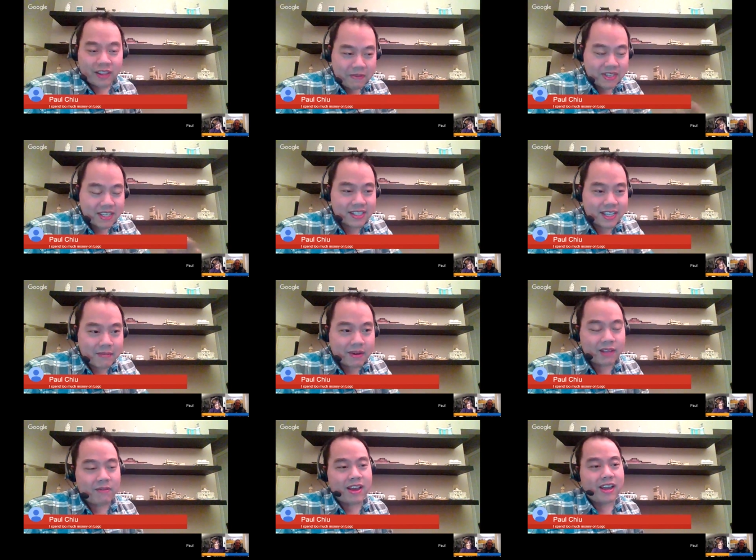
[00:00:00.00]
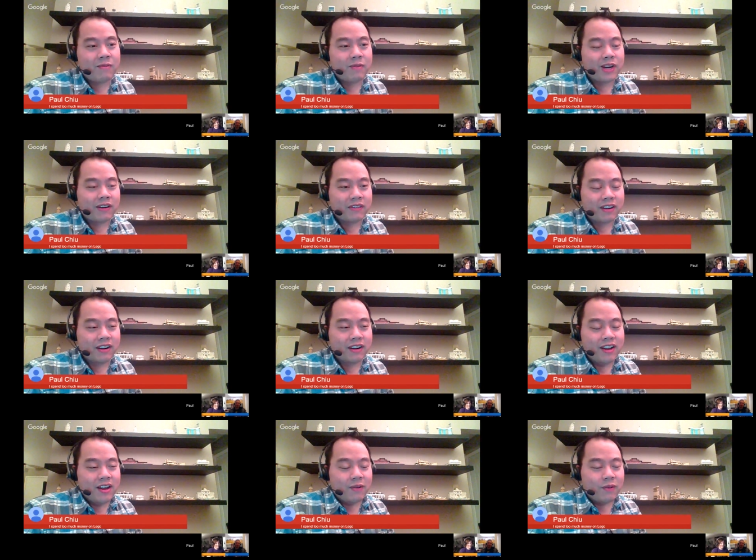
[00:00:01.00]
me just say, by the way, whenever
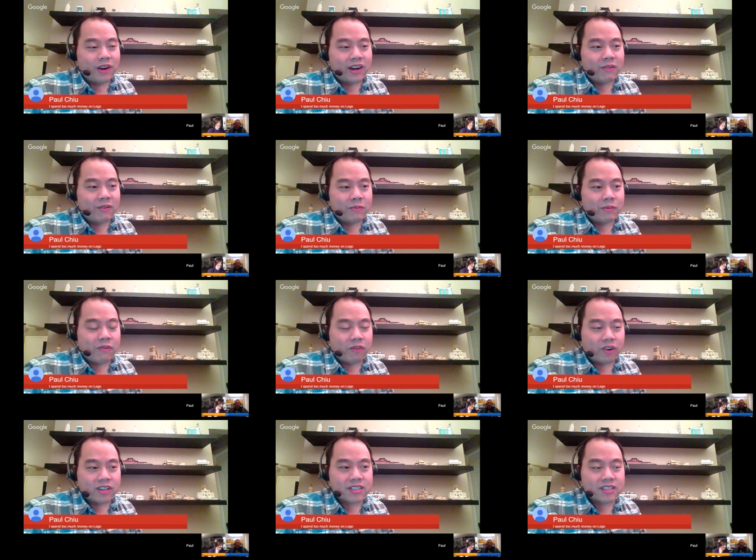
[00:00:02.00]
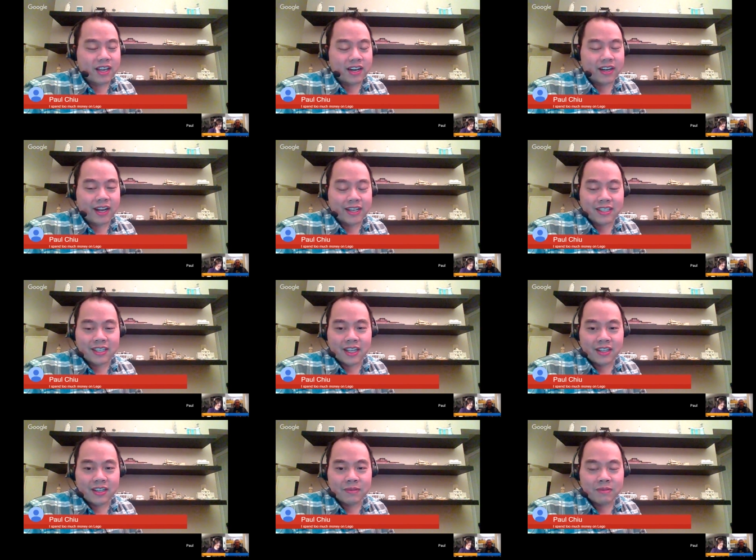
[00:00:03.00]
when when we first kind of got
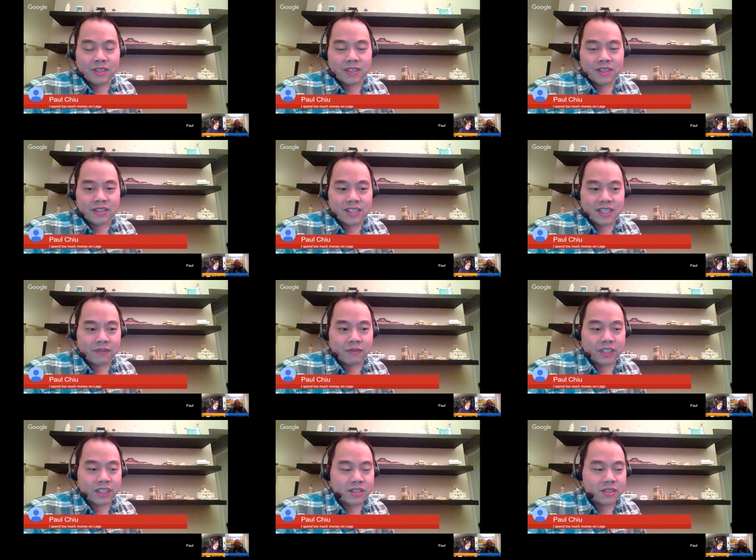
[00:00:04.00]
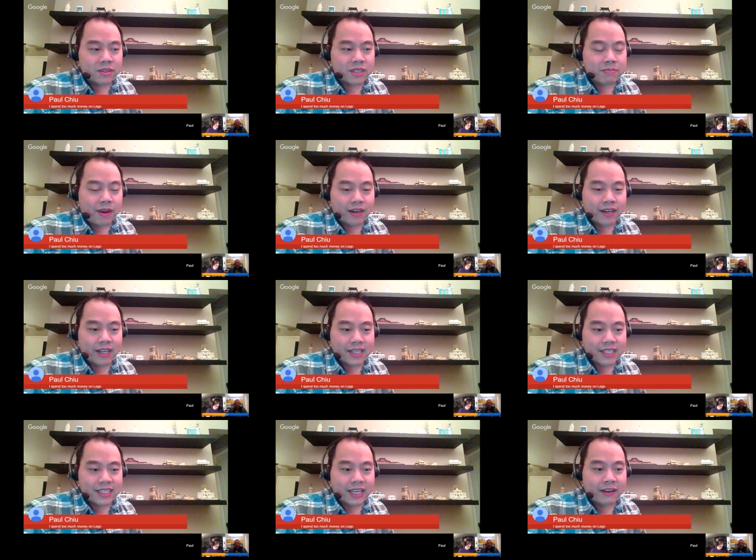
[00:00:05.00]
together to, to see if we can do this
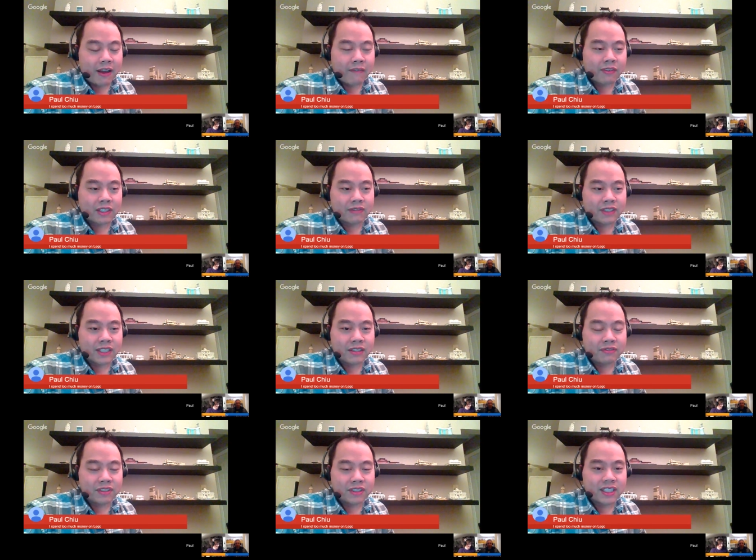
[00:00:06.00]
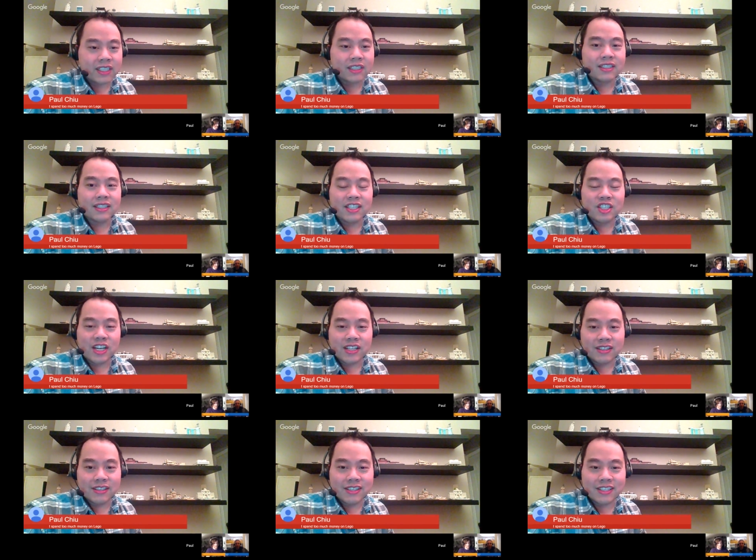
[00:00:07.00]
podcast, I, I felt very follicularly
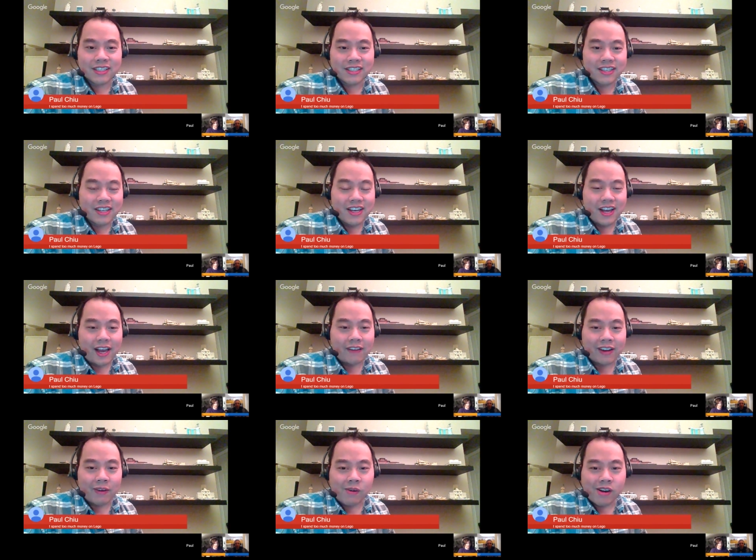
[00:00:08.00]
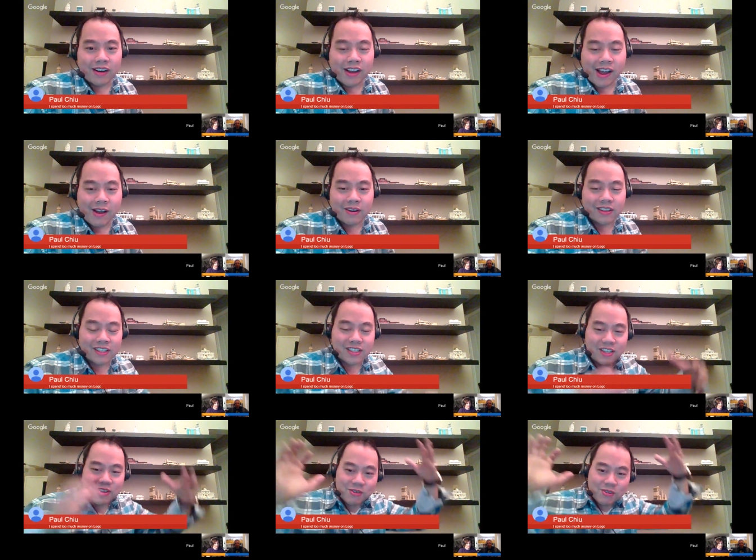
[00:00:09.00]
challenged because I've got one guy with this
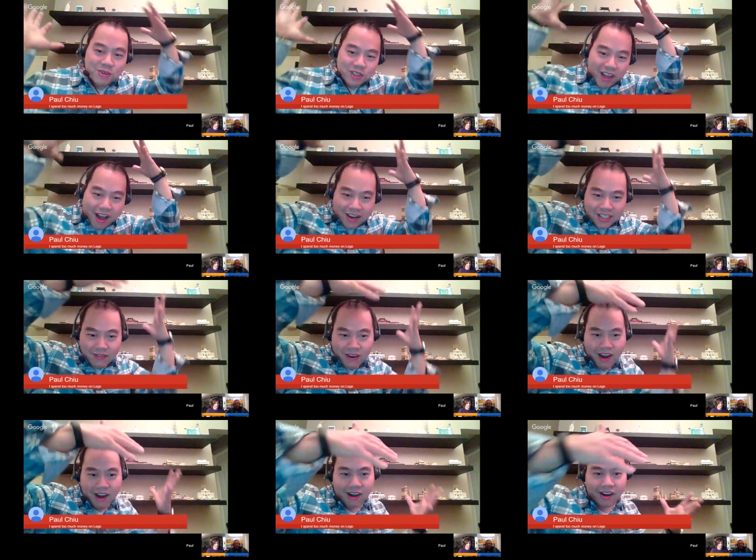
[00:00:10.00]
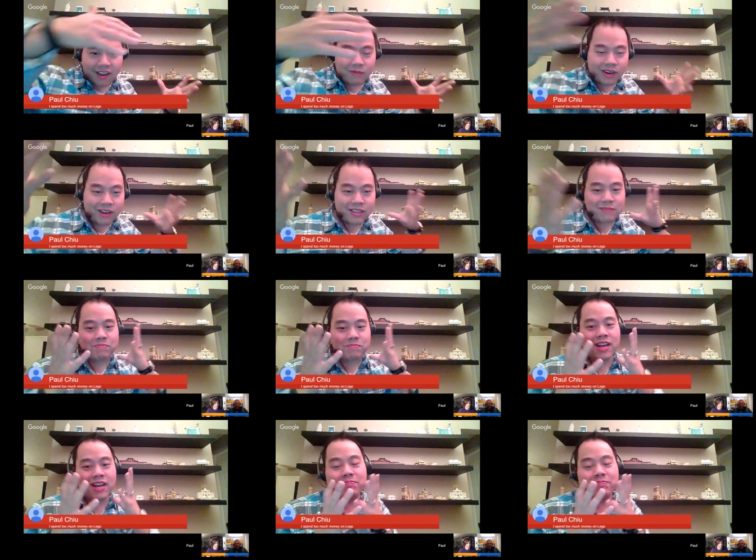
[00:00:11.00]
huge locks of hair and one guy with this
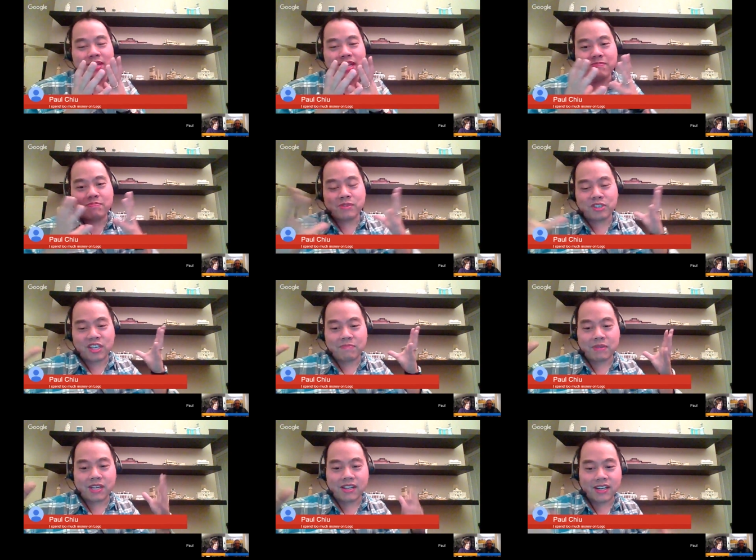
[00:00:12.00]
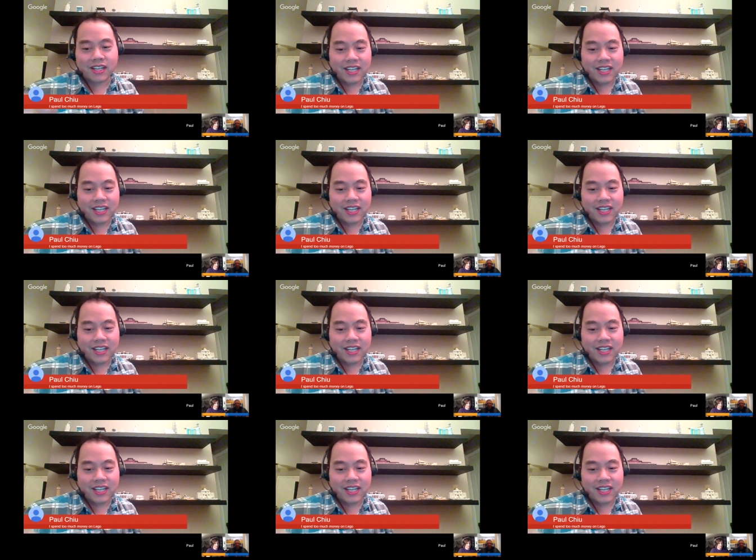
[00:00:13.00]
nice big bushy beard,